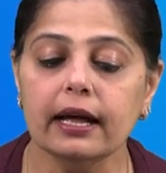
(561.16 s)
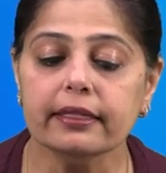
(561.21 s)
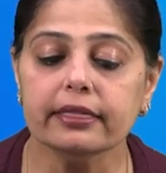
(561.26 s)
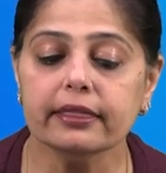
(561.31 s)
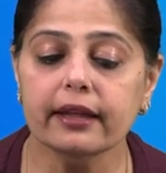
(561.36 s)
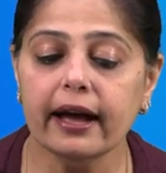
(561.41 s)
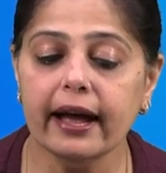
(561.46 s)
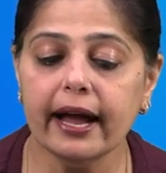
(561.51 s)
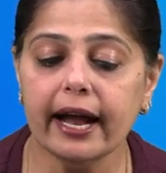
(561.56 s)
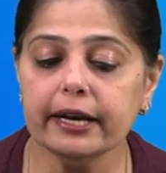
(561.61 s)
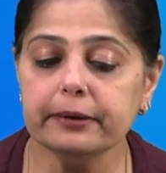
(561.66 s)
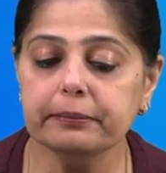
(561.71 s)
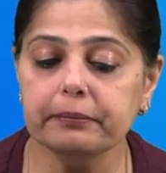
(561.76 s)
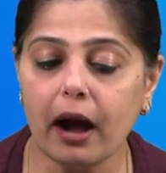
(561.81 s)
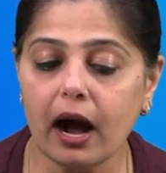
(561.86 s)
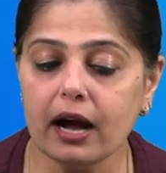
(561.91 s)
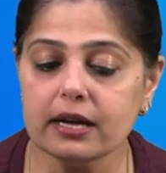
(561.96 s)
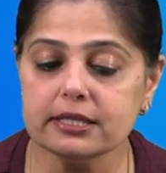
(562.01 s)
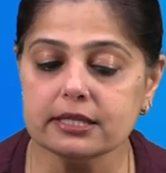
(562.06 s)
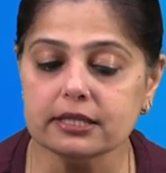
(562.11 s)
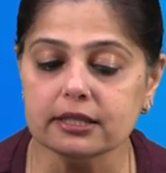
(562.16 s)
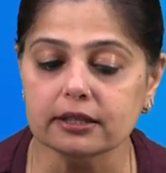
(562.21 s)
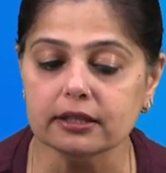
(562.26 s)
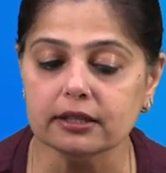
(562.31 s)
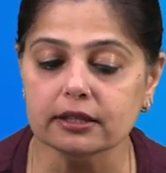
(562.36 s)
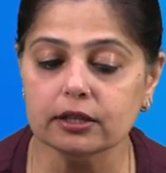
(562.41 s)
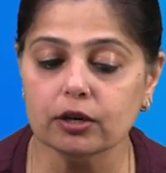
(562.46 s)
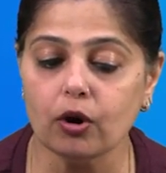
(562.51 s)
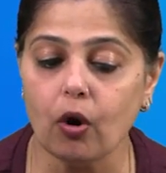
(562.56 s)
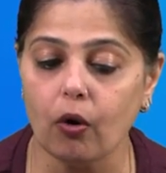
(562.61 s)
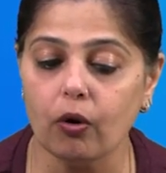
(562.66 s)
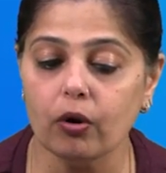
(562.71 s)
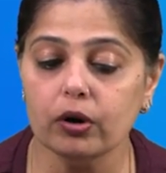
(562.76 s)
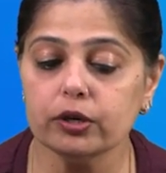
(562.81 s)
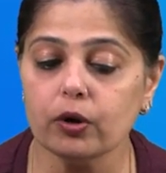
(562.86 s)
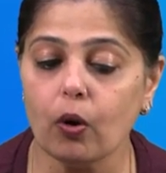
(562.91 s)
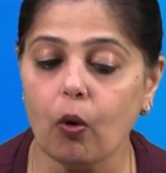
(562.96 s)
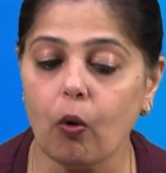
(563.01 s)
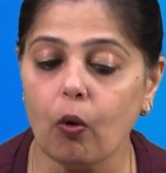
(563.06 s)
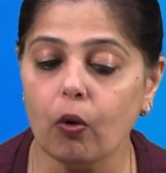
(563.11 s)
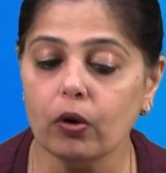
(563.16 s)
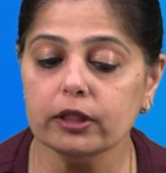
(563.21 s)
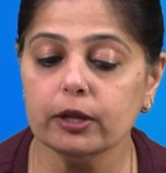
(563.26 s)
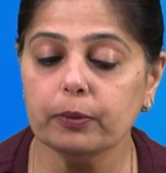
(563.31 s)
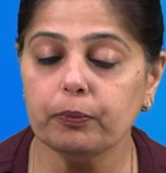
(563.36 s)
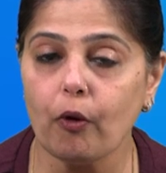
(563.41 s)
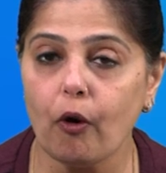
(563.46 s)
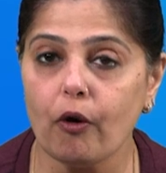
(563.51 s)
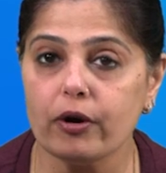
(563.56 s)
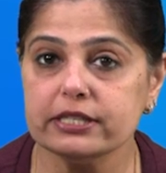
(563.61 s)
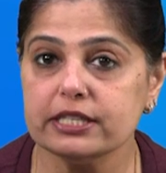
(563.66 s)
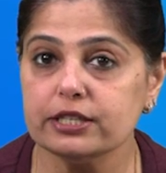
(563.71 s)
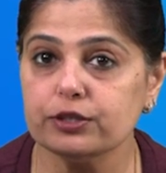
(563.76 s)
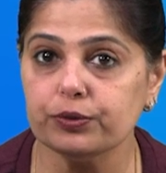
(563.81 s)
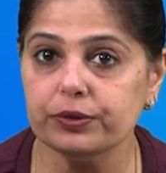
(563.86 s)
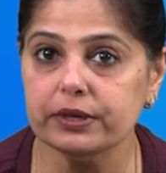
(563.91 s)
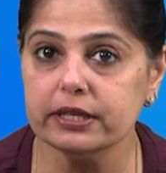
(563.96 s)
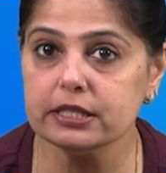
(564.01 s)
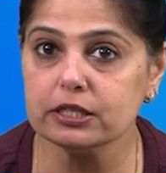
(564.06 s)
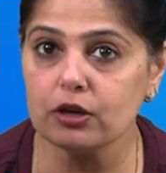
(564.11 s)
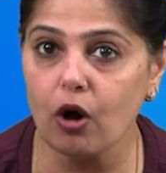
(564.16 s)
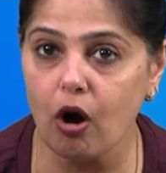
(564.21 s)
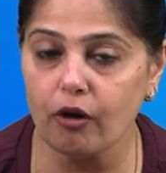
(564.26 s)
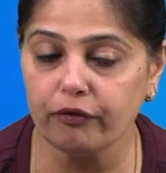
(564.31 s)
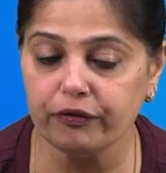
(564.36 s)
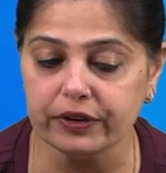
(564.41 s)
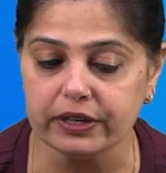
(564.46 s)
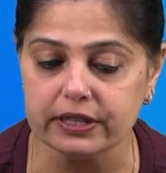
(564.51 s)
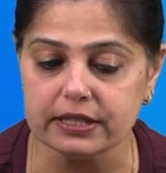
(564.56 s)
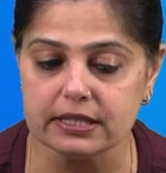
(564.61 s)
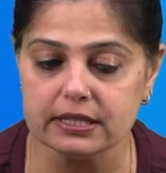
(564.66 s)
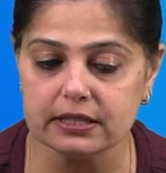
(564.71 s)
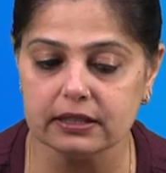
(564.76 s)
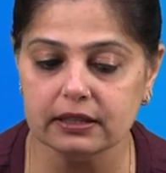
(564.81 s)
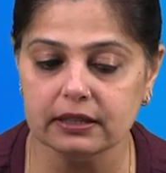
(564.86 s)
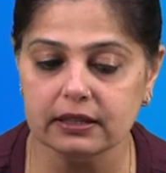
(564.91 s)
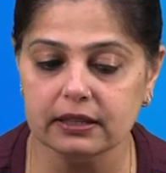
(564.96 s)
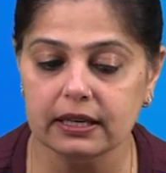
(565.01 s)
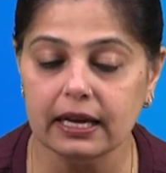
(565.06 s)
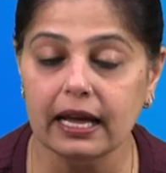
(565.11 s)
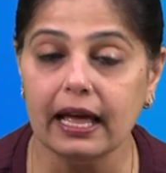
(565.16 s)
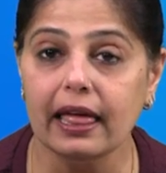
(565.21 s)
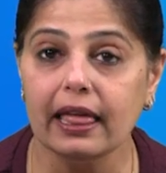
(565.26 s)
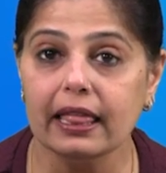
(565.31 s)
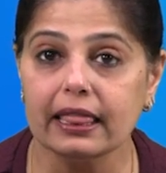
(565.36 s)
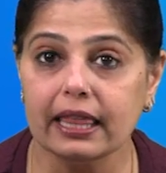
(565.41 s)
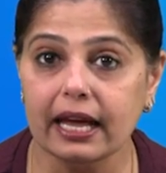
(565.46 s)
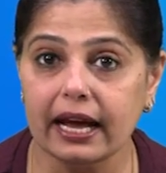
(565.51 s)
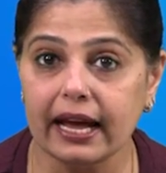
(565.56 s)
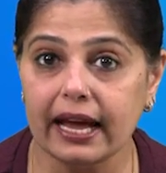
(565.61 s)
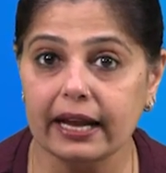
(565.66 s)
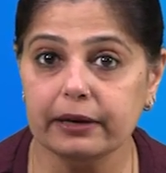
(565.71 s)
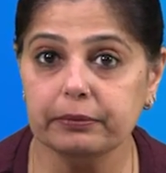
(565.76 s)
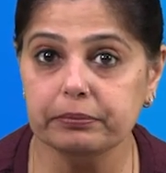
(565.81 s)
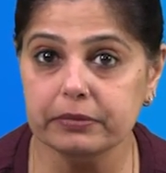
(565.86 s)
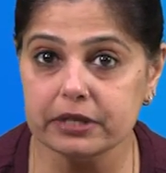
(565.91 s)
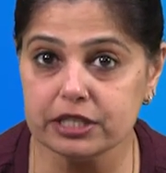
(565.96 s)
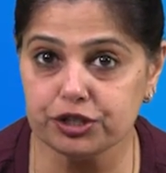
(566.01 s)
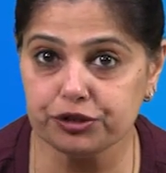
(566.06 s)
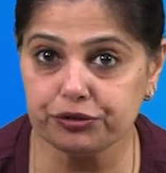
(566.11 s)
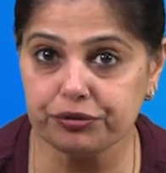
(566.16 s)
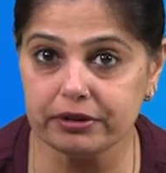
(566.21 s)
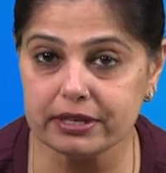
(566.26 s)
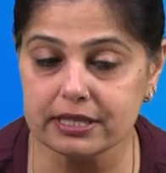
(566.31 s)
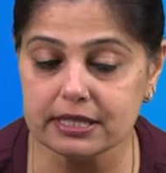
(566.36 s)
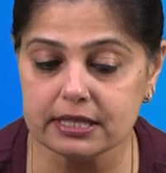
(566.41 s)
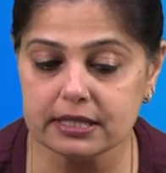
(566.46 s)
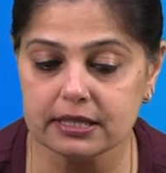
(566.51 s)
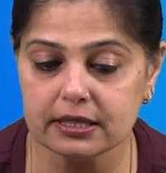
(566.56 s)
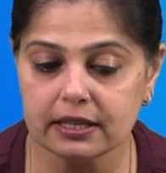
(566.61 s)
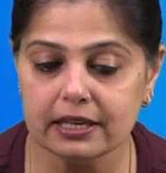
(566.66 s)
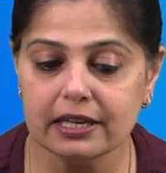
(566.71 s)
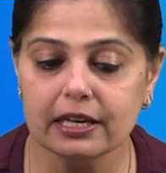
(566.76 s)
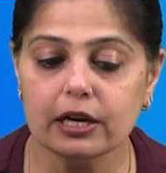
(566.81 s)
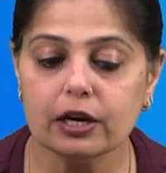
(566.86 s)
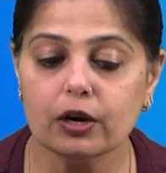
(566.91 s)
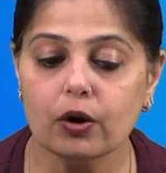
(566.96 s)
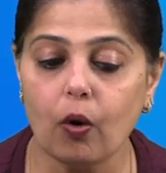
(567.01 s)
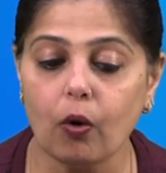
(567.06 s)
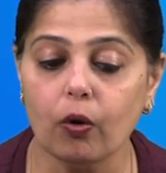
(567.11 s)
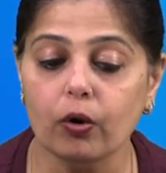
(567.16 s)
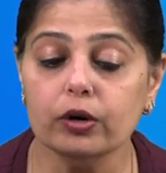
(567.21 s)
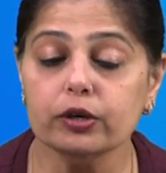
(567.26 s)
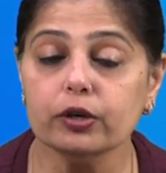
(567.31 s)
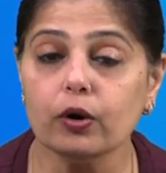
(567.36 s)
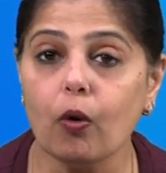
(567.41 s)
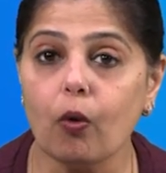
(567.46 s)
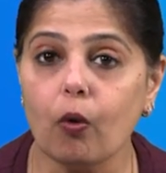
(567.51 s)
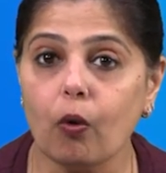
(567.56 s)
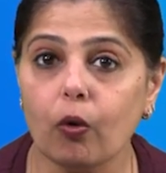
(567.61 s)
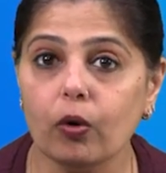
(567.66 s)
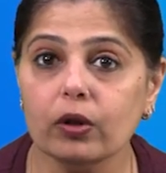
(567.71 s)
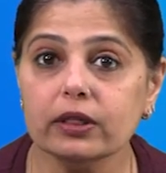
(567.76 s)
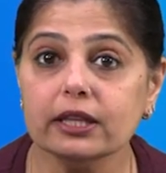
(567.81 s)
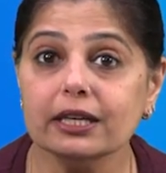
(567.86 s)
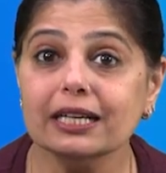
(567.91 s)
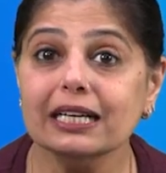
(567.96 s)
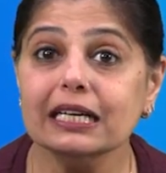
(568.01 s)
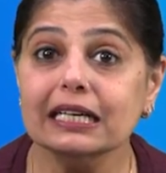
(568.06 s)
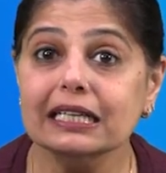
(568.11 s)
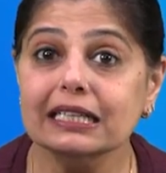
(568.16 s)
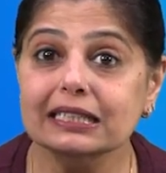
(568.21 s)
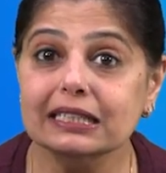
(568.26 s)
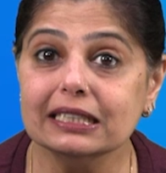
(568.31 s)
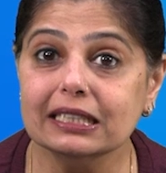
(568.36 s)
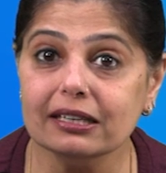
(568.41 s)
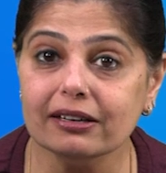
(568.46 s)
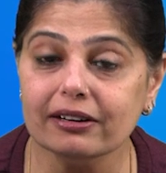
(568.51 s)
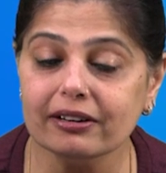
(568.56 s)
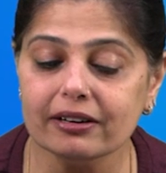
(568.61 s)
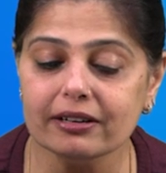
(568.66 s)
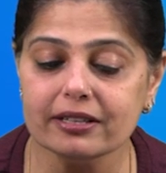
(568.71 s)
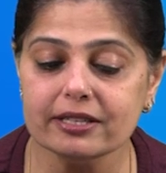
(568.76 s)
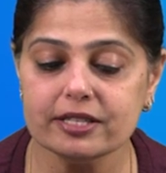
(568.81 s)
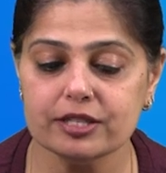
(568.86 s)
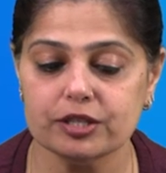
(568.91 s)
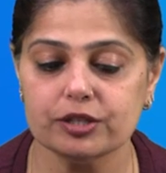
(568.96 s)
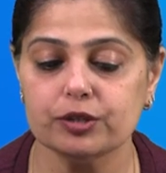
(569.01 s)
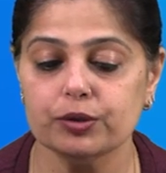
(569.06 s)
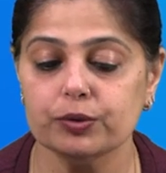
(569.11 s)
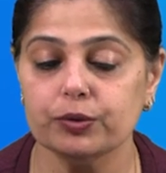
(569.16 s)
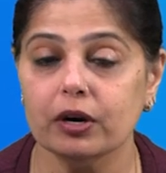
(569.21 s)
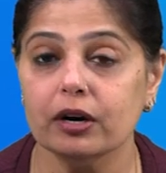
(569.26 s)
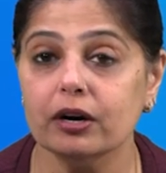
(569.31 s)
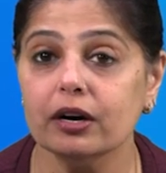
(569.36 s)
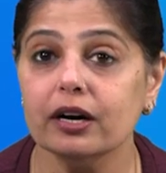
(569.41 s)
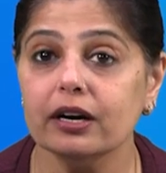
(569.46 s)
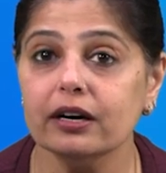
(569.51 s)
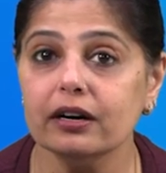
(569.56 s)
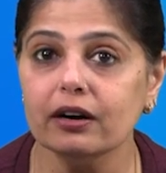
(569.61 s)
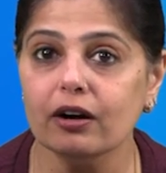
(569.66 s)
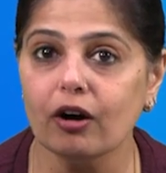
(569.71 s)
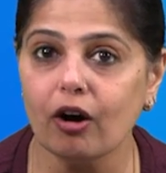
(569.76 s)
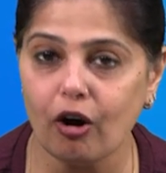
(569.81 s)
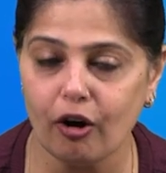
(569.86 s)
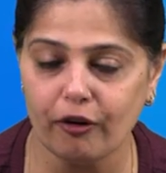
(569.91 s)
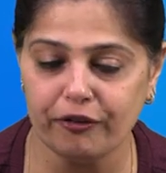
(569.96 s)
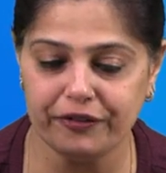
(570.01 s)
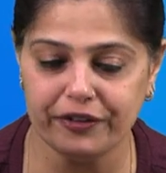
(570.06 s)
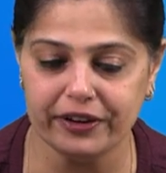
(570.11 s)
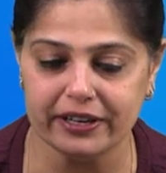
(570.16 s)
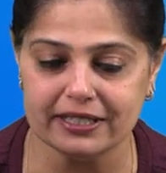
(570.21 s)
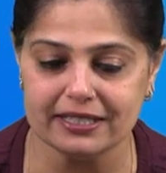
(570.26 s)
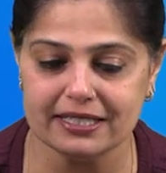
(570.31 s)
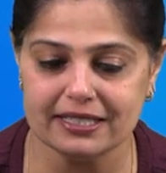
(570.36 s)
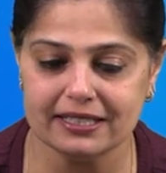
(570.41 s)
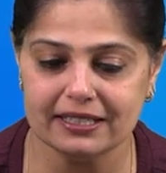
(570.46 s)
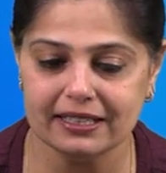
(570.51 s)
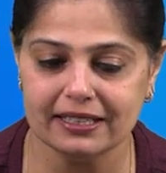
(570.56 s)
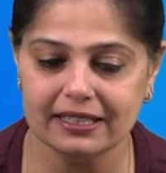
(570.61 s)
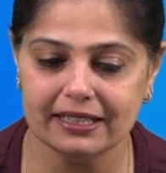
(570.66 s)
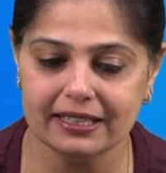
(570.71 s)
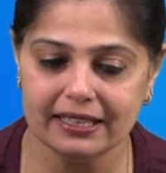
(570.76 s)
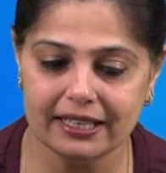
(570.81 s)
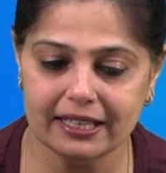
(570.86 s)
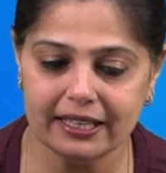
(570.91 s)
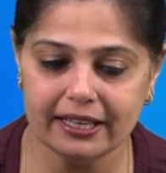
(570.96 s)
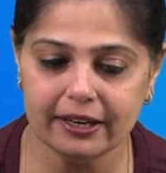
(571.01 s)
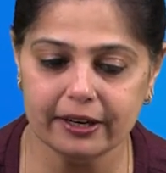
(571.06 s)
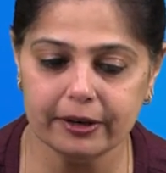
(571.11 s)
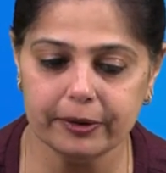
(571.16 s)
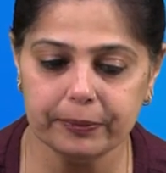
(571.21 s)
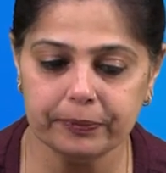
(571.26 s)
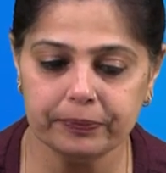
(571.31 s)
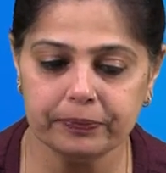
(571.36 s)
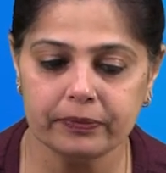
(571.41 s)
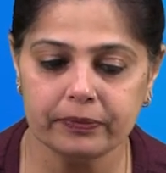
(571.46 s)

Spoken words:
The headmaster called all the boys to his office. The headmistress called all the girls to her office. Clear?